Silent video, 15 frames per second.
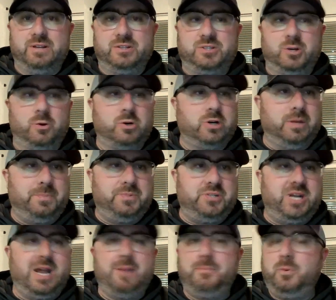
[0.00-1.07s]
So,
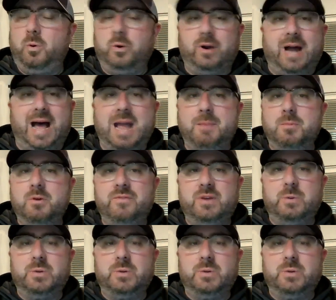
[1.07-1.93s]
Clipchamp or iMovie,